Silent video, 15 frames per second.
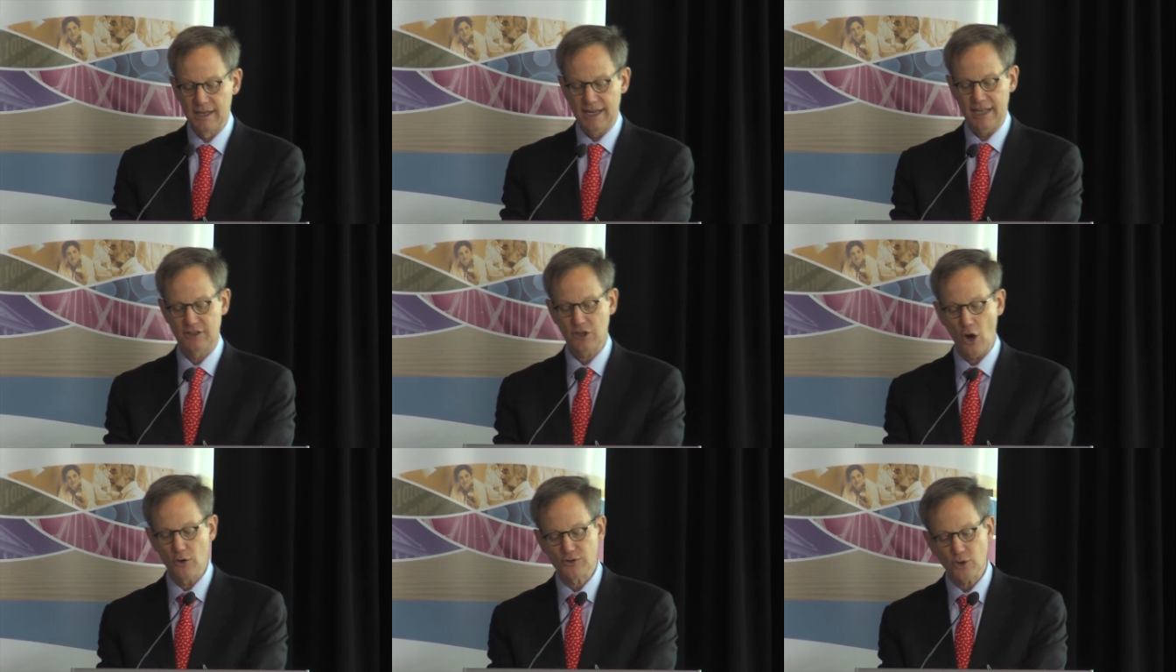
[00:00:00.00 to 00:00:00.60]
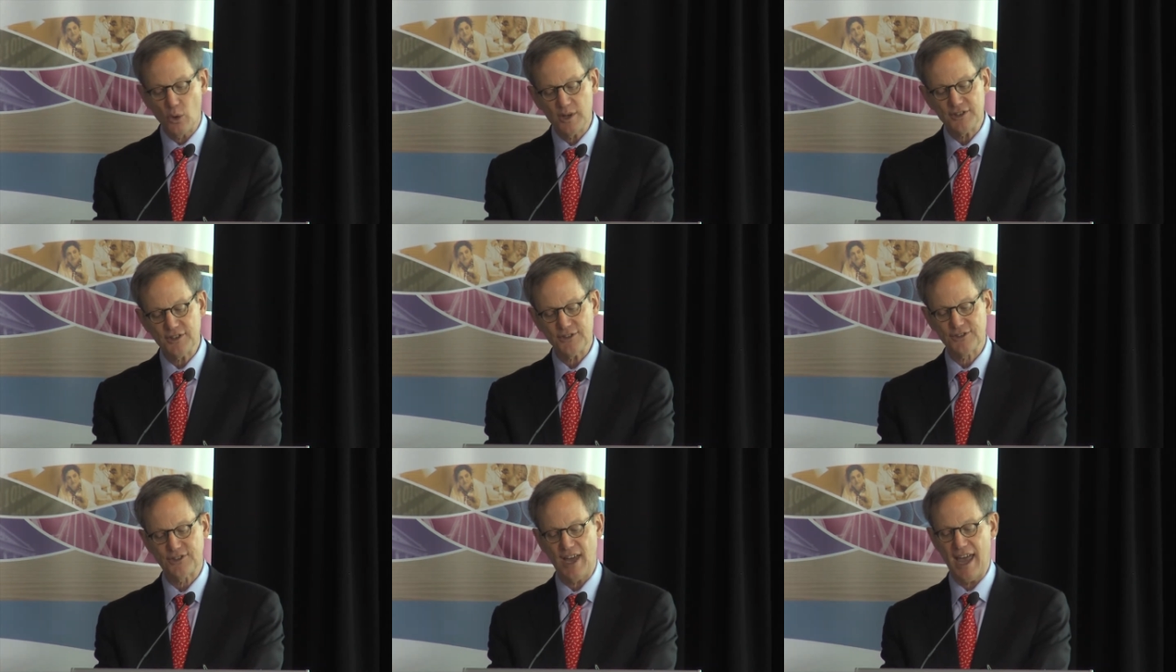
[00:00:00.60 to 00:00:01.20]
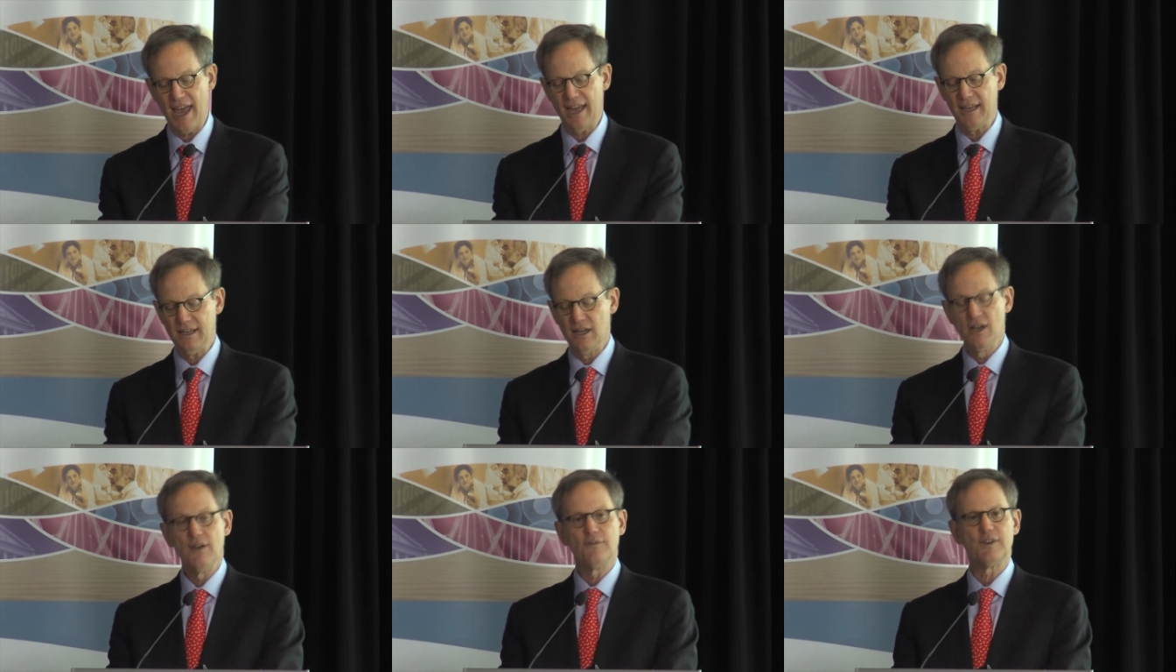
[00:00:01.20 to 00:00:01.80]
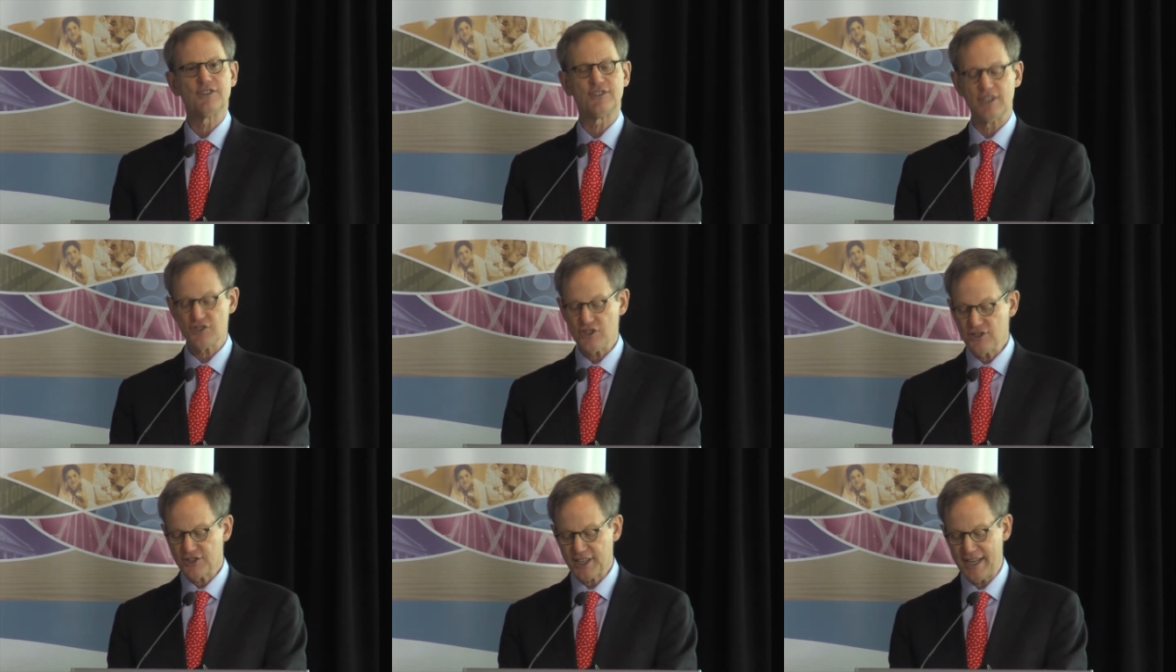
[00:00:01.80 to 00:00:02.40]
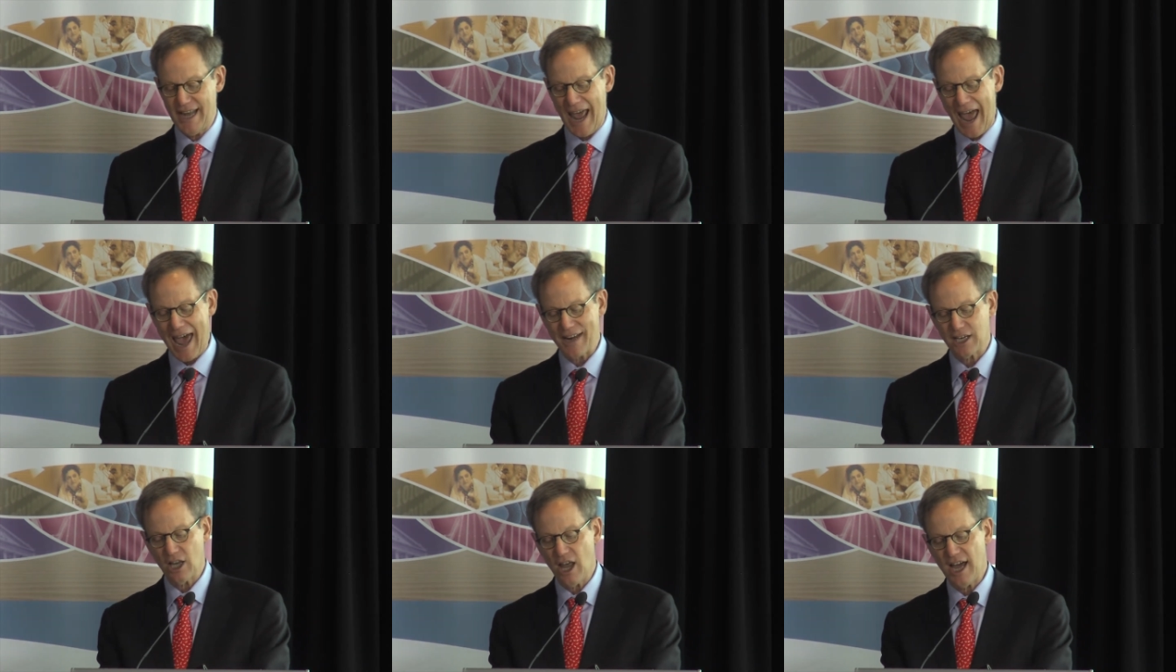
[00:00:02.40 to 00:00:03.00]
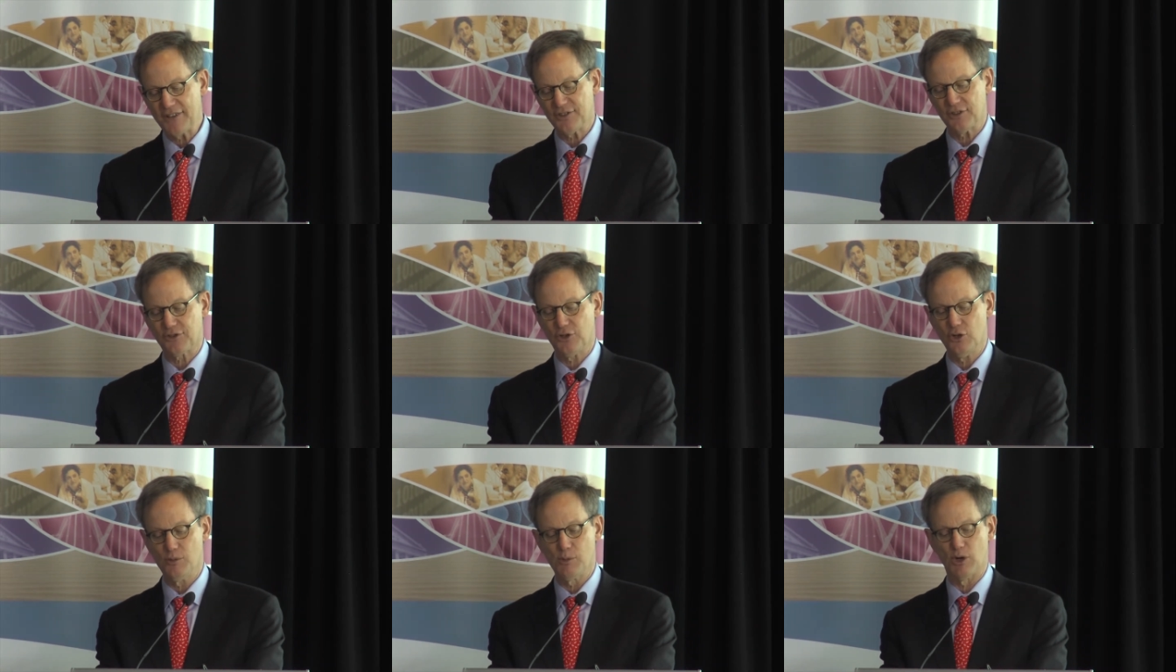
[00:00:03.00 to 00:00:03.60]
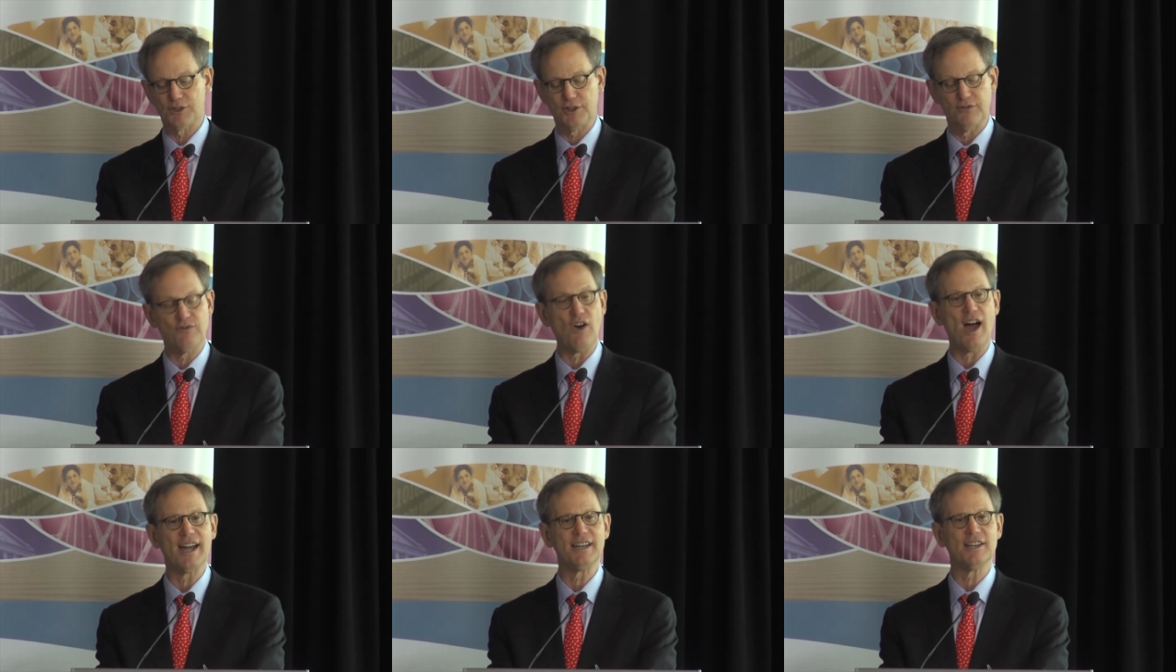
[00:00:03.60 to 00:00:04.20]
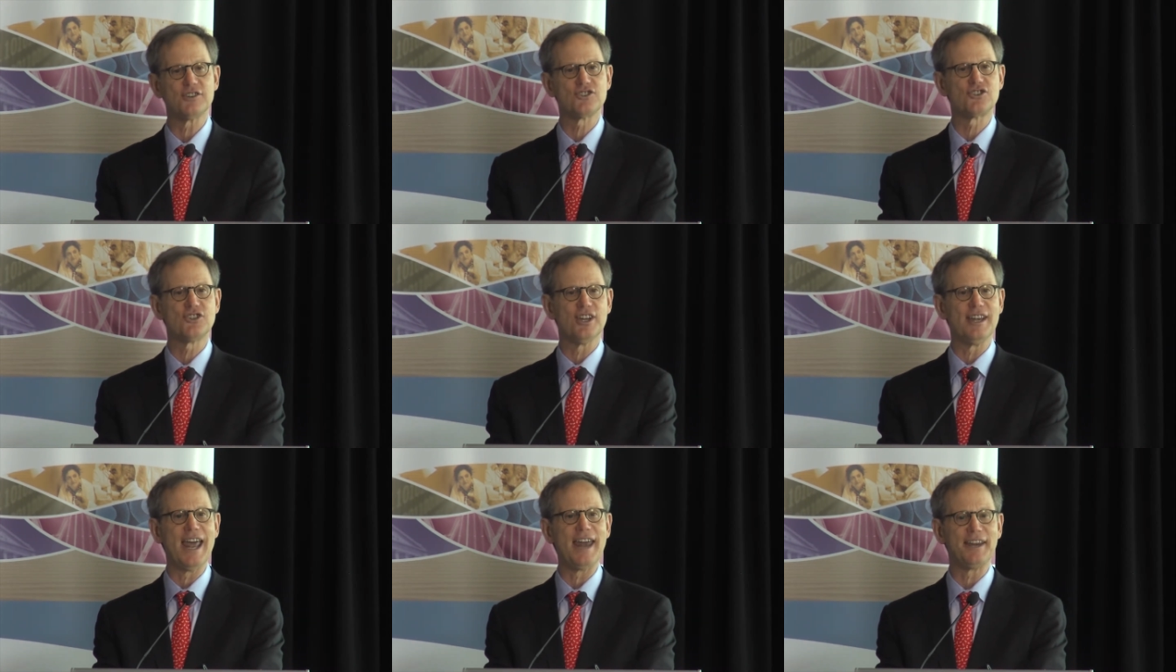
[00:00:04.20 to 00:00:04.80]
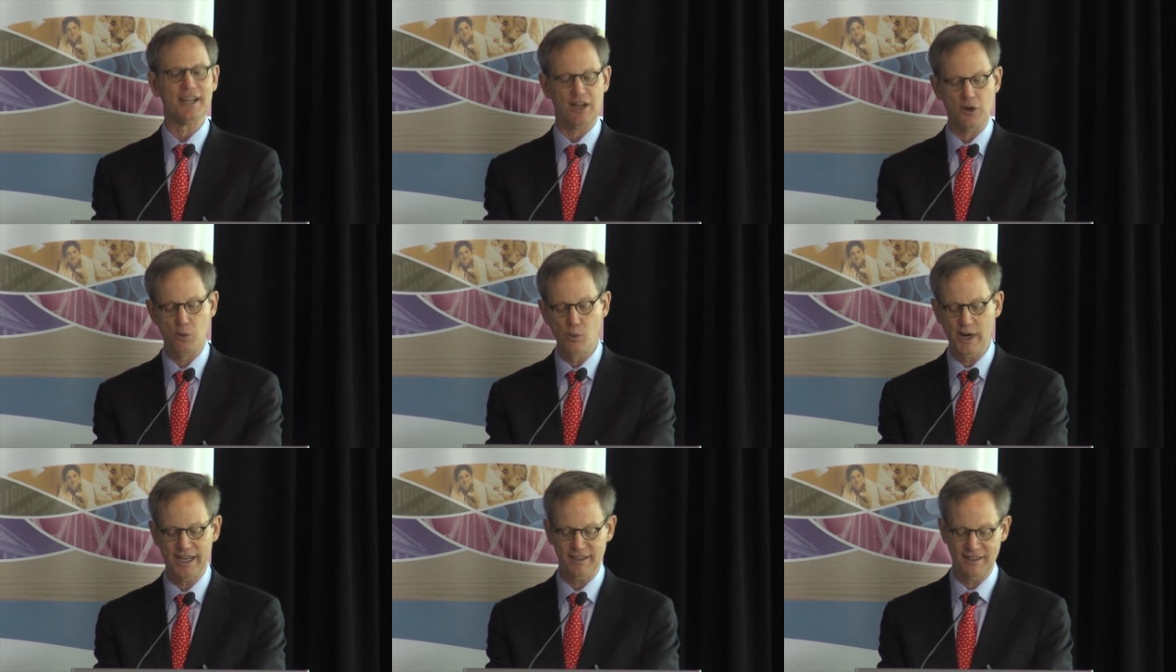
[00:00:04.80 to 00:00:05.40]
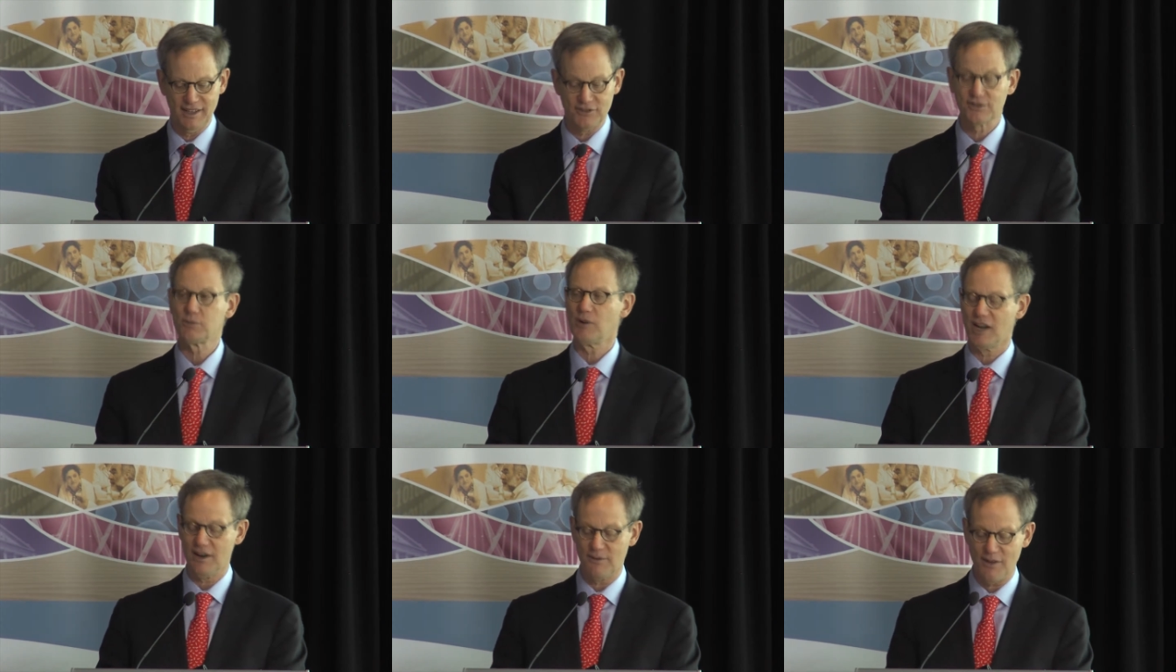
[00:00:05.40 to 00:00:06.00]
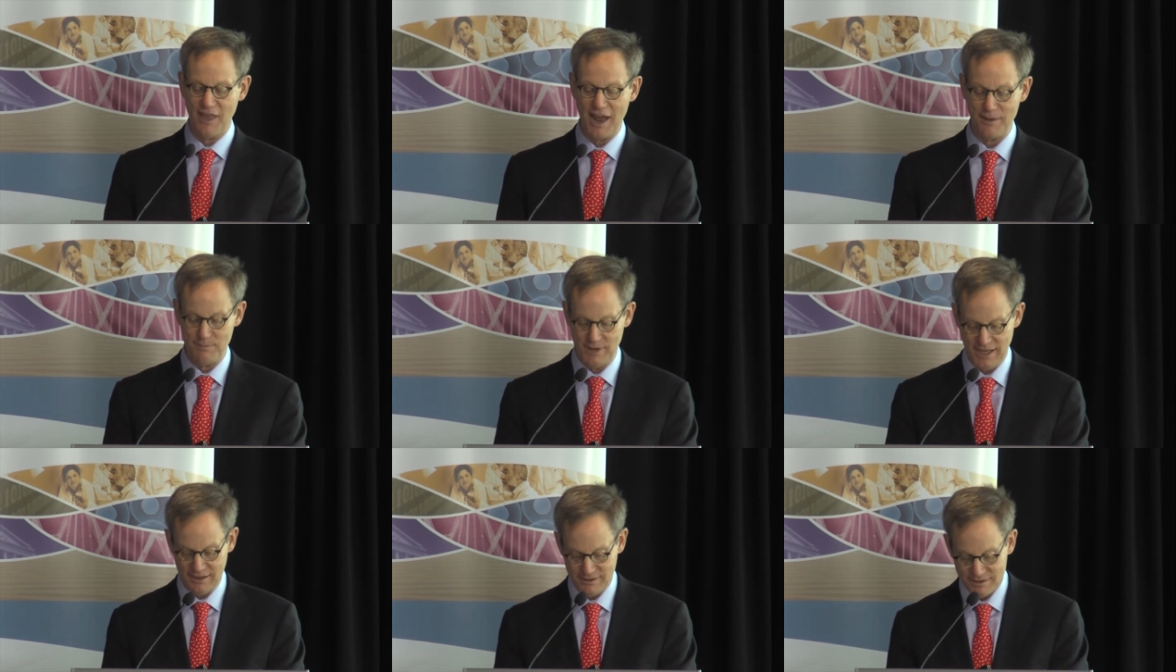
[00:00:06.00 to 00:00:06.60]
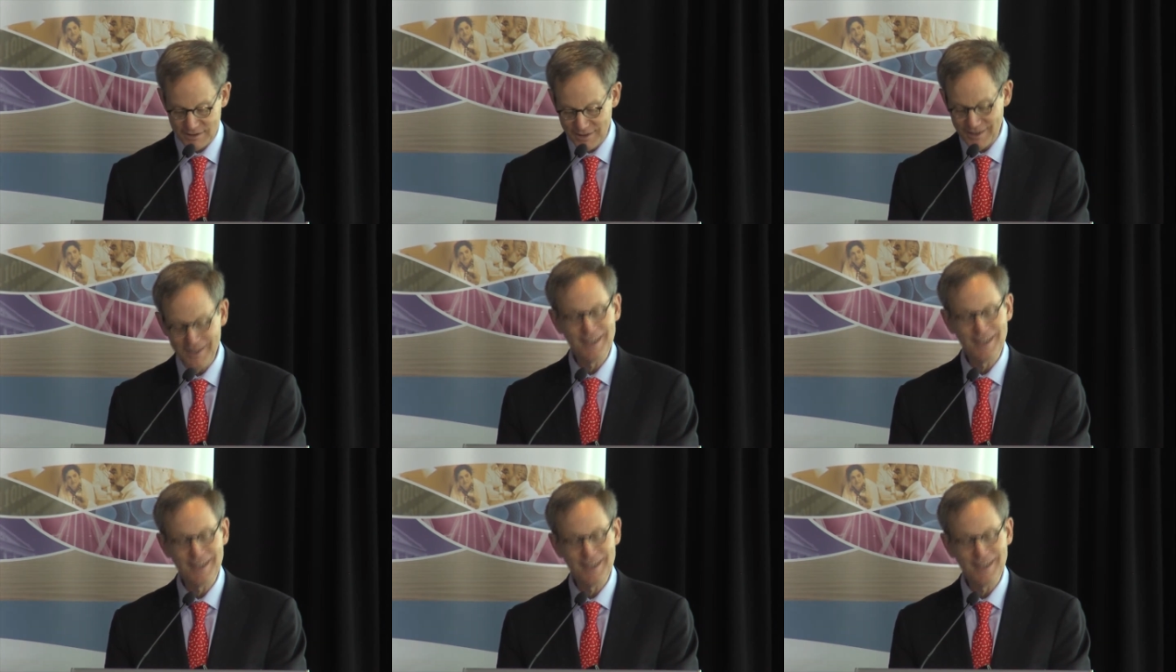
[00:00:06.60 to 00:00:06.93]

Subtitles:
It goes on to say, physicians can analyze a tumor to find its genetic weakness, whatever that means,